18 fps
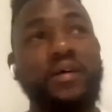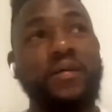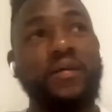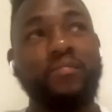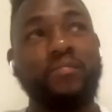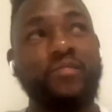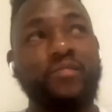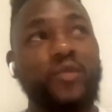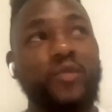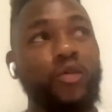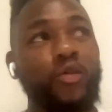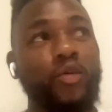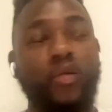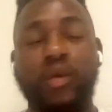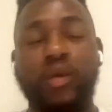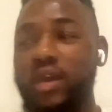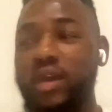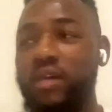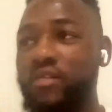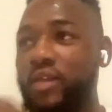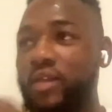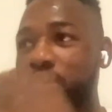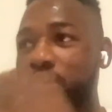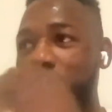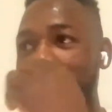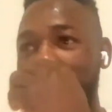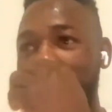Um, you know, we have
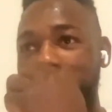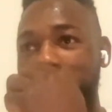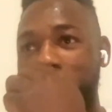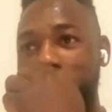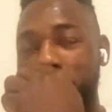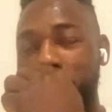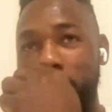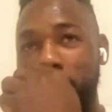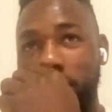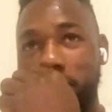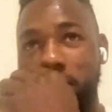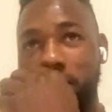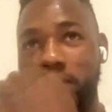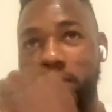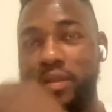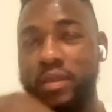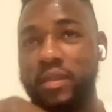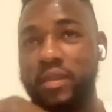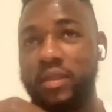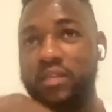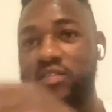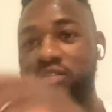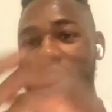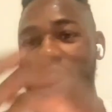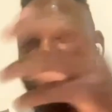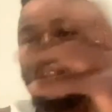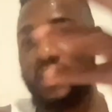a lot of um,
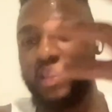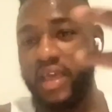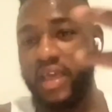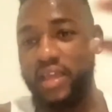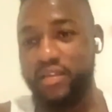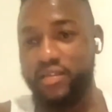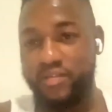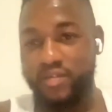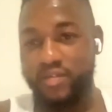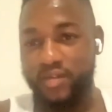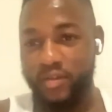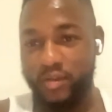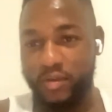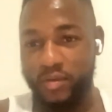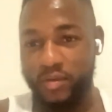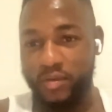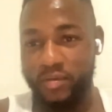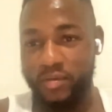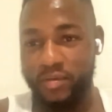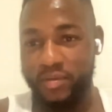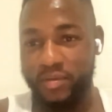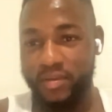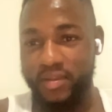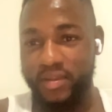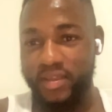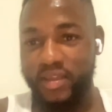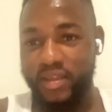skinny dads, you know,
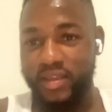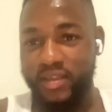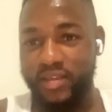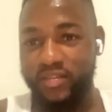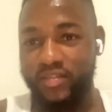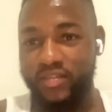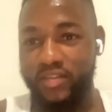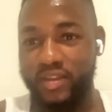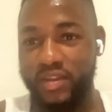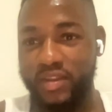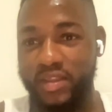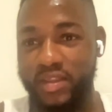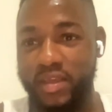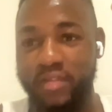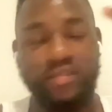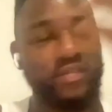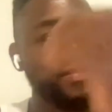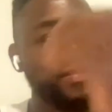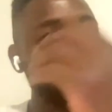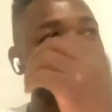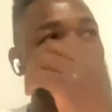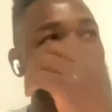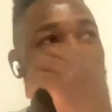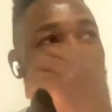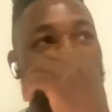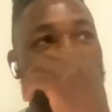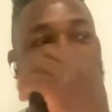and skinny dads.
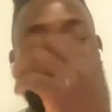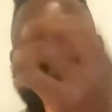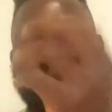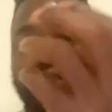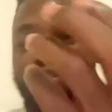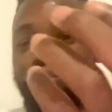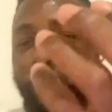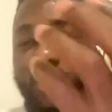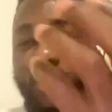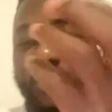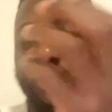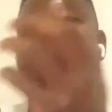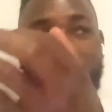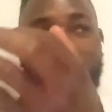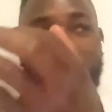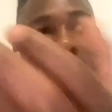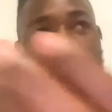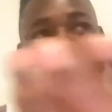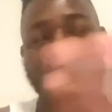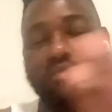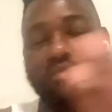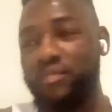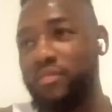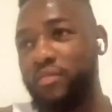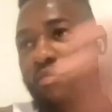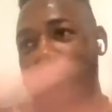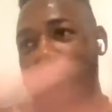And this is what makes
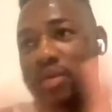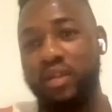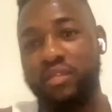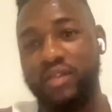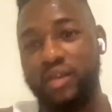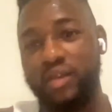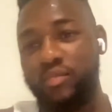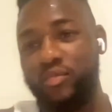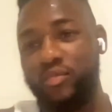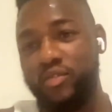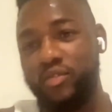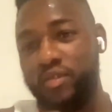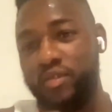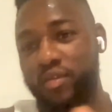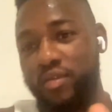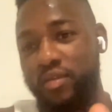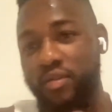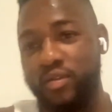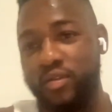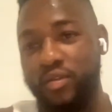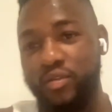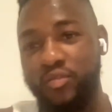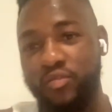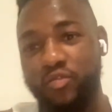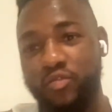many times the, the, the